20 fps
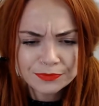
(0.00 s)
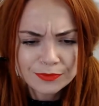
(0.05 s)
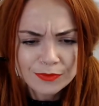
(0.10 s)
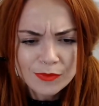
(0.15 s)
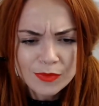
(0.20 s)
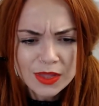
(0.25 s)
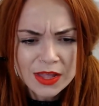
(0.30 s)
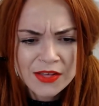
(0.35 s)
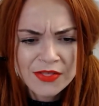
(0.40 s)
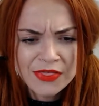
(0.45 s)

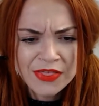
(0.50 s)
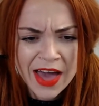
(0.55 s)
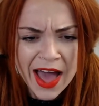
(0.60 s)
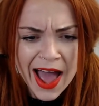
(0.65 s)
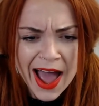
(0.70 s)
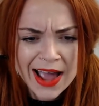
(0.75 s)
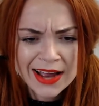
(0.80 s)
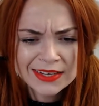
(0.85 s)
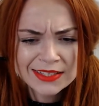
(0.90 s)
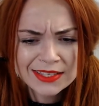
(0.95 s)

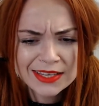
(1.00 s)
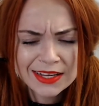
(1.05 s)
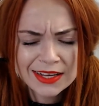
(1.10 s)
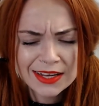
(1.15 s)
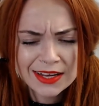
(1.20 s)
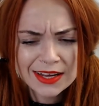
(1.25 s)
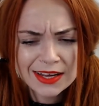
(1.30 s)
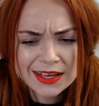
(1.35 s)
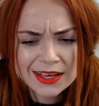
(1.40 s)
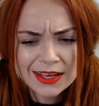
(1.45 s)
that
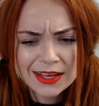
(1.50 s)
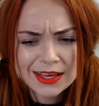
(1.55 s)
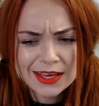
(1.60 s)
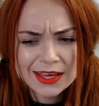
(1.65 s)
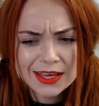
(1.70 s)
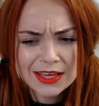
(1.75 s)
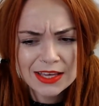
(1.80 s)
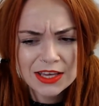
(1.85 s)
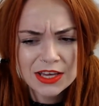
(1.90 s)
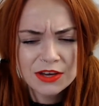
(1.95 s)

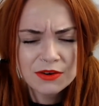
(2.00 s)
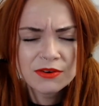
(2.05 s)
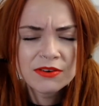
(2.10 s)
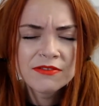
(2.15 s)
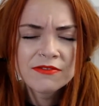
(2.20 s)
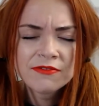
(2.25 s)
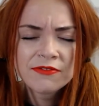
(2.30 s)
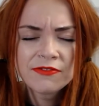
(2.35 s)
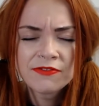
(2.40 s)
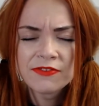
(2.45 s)
you can
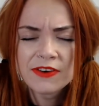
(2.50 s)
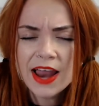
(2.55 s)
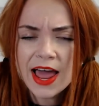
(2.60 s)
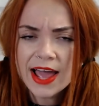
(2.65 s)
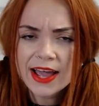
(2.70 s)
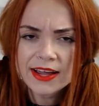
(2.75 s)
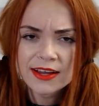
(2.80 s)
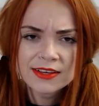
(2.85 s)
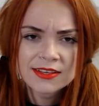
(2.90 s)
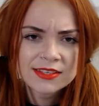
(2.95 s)

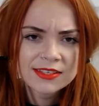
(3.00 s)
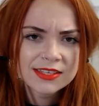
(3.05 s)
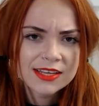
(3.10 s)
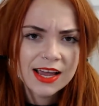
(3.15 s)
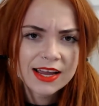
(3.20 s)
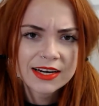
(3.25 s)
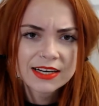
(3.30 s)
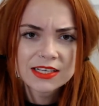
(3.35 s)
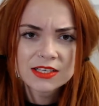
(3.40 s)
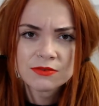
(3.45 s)
flex, and
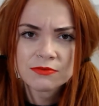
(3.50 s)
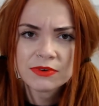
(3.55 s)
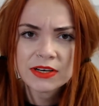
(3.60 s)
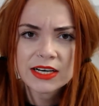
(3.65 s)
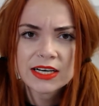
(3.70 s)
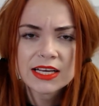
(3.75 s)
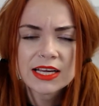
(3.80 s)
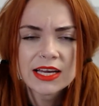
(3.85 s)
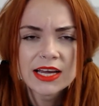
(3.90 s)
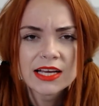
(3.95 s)
it's
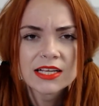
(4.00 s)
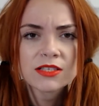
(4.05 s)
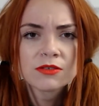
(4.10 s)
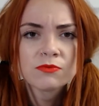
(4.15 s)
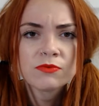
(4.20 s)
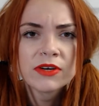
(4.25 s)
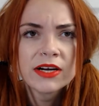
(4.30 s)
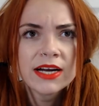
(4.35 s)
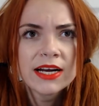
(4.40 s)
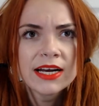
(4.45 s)

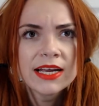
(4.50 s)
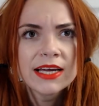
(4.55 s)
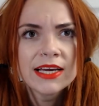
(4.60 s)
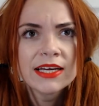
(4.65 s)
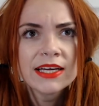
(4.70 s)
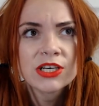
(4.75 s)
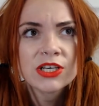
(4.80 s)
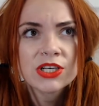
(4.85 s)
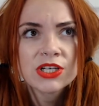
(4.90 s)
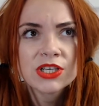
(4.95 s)
really
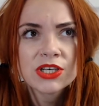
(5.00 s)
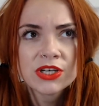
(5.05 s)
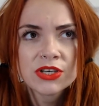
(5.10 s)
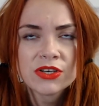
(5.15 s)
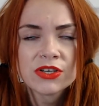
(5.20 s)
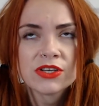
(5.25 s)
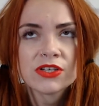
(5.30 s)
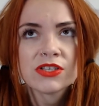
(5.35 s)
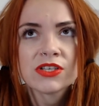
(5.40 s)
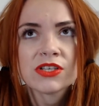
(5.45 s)

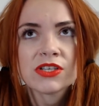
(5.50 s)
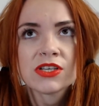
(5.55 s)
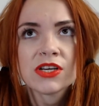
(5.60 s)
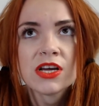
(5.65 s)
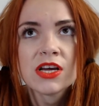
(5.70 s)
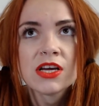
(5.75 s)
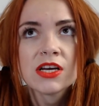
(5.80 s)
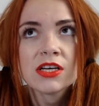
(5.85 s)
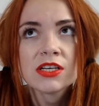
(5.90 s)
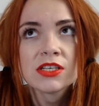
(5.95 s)
good
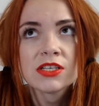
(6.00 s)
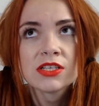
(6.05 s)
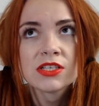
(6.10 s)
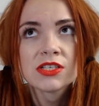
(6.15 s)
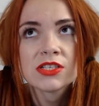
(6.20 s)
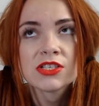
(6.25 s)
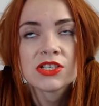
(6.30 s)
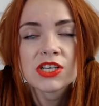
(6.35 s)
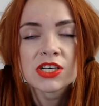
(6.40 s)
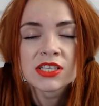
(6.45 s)

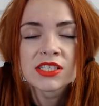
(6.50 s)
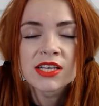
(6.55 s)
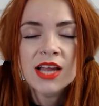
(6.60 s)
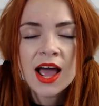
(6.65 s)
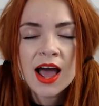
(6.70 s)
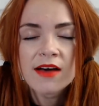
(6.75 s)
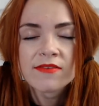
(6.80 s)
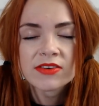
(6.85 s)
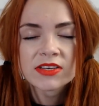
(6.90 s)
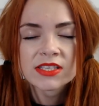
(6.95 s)
just to
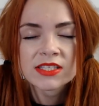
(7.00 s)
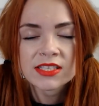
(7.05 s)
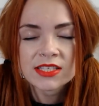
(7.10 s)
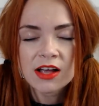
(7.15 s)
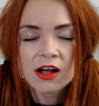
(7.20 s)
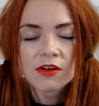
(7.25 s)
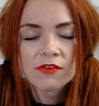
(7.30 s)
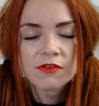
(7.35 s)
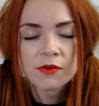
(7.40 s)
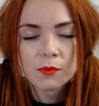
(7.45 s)
have a
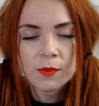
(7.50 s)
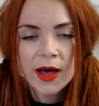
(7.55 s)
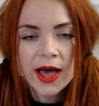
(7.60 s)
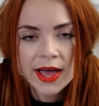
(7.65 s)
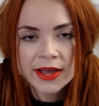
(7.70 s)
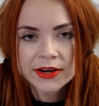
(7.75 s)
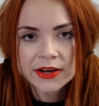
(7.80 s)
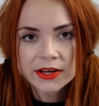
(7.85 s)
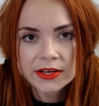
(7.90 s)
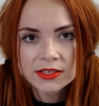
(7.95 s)

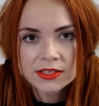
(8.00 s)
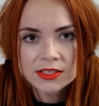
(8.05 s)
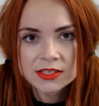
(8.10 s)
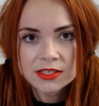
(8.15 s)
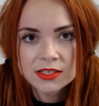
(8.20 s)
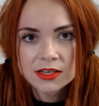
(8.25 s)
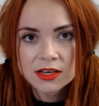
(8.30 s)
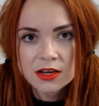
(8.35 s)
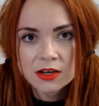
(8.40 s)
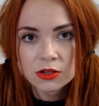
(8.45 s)
self-awareness
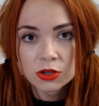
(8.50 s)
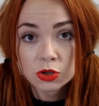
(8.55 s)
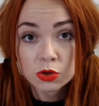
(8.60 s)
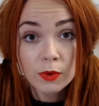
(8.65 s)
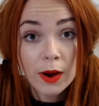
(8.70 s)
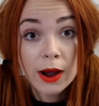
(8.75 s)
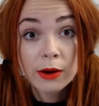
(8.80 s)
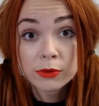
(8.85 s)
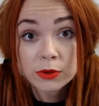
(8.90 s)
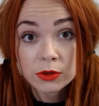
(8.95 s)

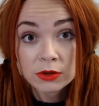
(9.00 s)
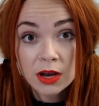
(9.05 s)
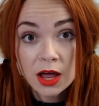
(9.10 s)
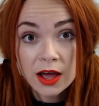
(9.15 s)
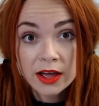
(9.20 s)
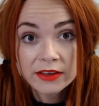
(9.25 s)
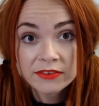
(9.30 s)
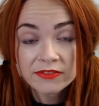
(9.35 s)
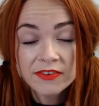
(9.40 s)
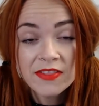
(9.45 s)
throughout your
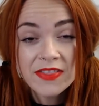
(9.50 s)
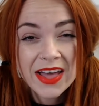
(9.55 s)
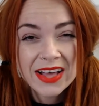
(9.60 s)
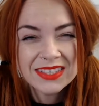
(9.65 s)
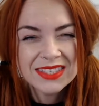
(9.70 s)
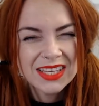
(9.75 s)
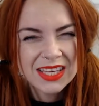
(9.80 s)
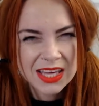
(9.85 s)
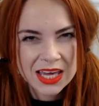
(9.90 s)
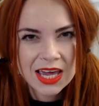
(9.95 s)
life, and that's the
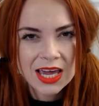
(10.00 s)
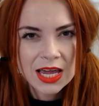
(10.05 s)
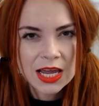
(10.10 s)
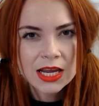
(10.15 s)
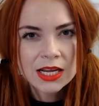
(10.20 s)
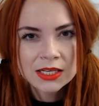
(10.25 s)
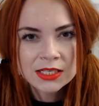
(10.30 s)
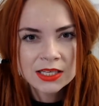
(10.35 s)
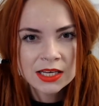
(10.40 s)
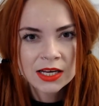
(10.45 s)
key
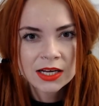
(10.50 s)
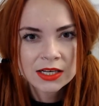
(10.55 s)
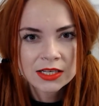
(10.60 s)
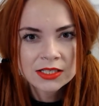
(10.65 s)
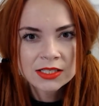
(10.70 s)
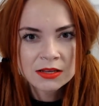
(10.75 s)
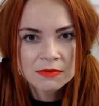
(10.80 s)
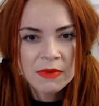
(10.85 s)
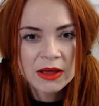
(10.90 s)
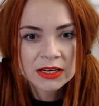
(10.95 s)
to
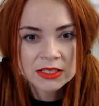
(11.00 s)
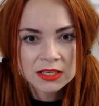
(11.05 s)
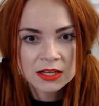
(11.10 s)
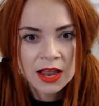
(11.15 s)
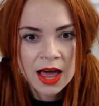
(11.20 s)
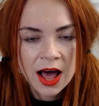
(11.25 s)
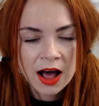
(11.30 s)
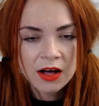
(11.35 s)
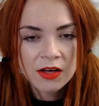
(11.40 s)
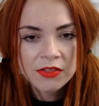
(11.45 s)
mental
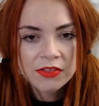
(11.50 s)
health.